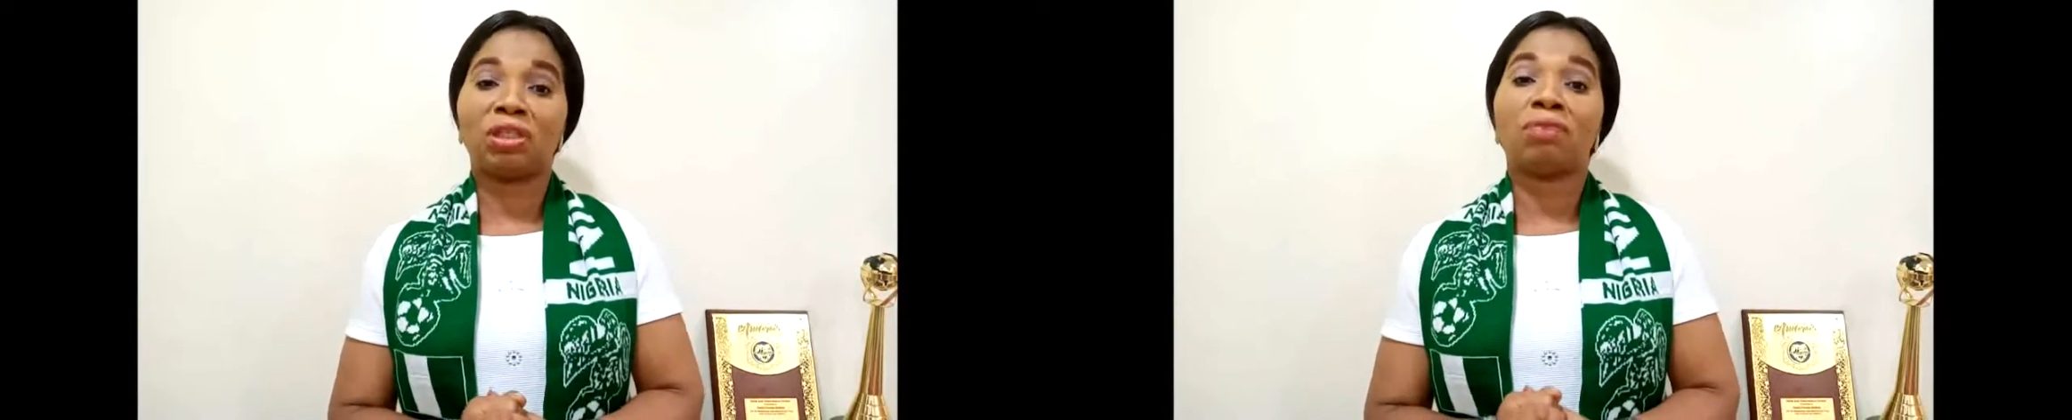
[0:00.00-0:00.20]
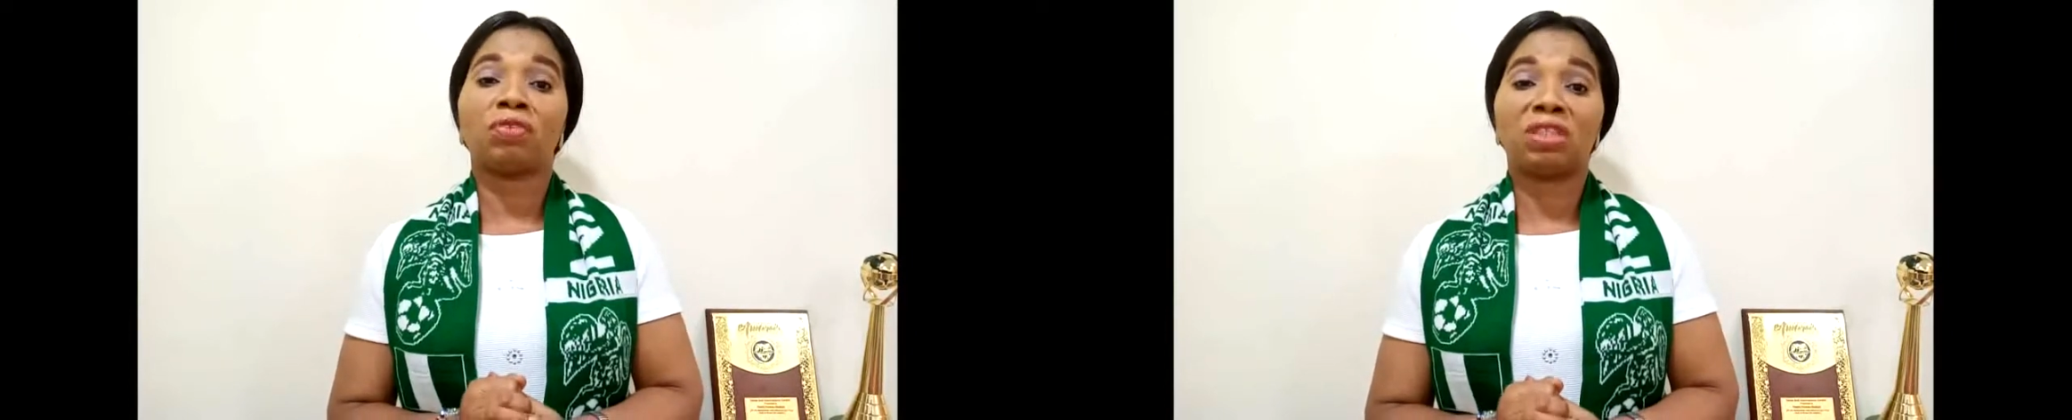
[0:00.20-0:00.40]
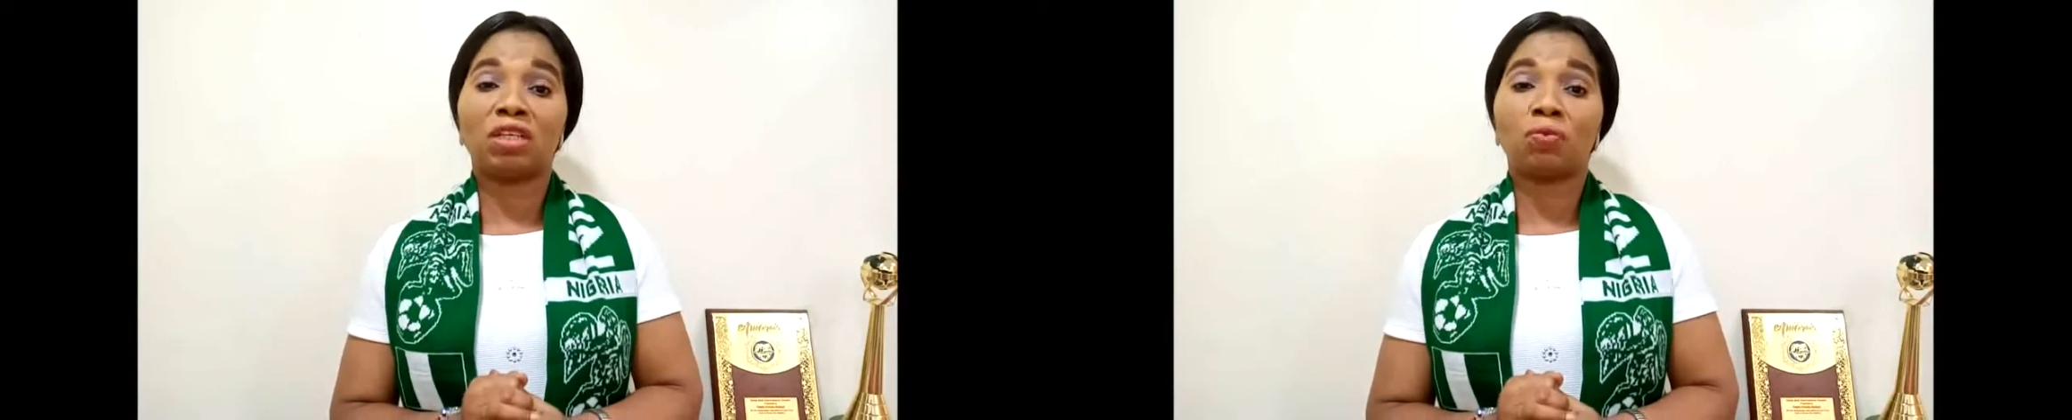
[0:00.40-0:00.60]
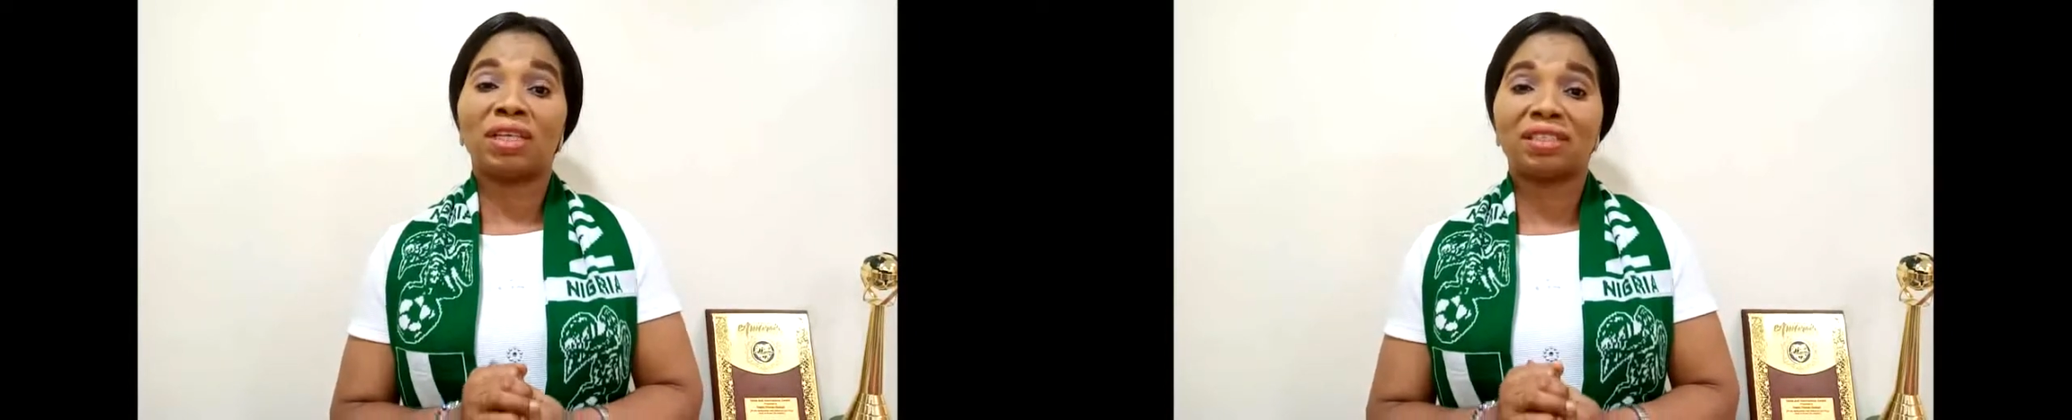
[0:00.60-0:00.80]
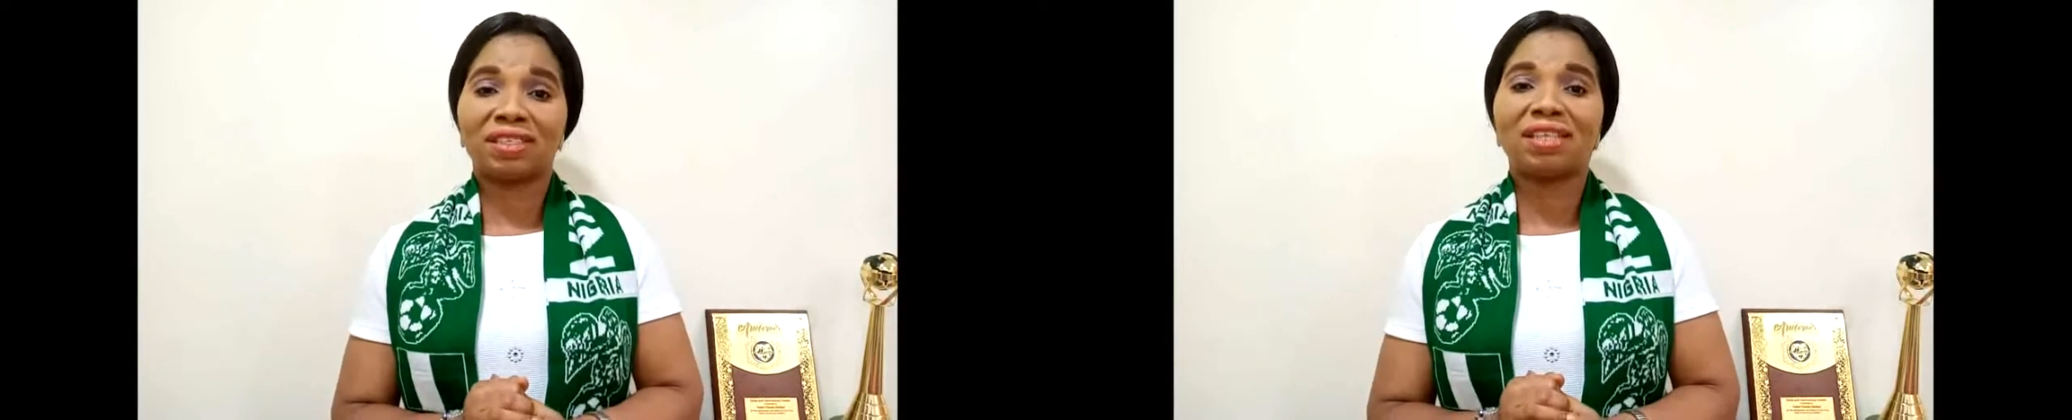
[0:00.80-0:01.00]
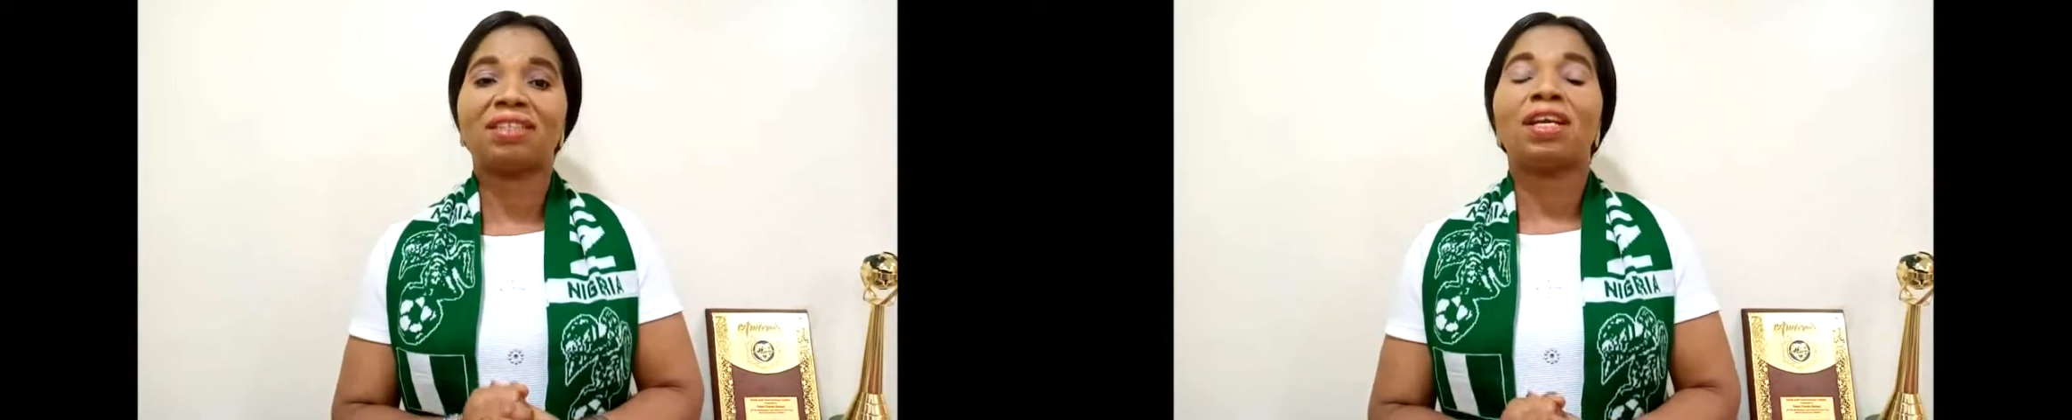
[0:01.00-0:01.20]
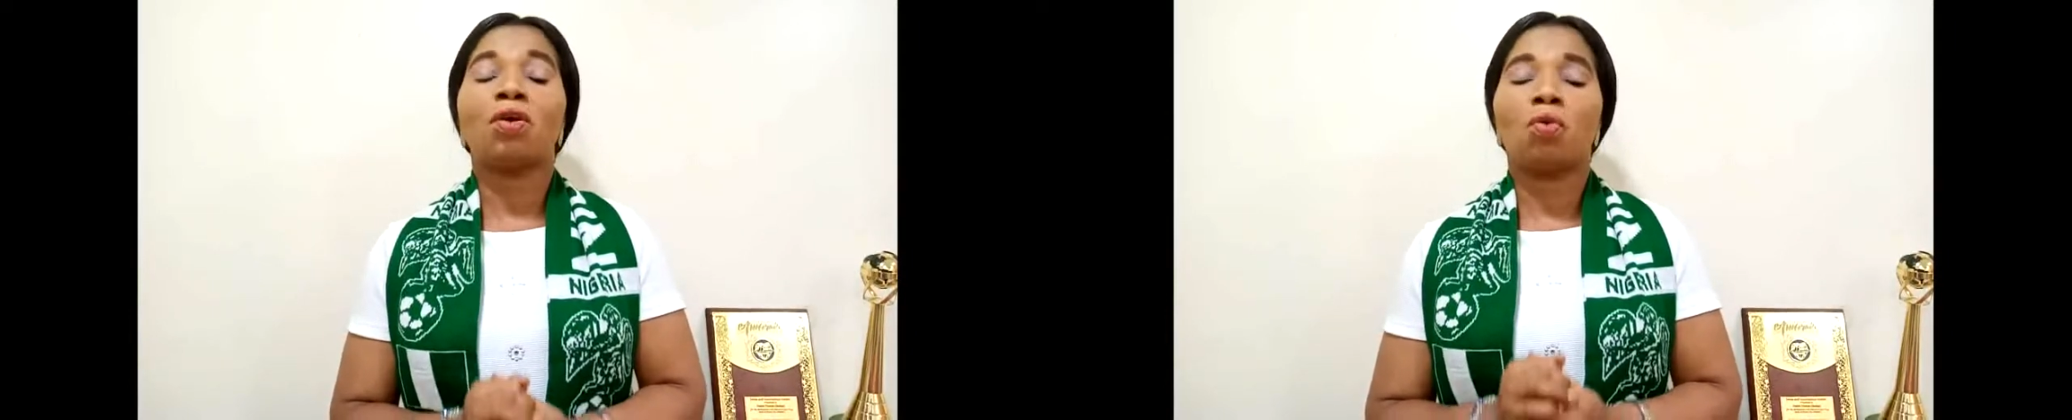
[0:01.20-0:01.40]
And for that, we are saying,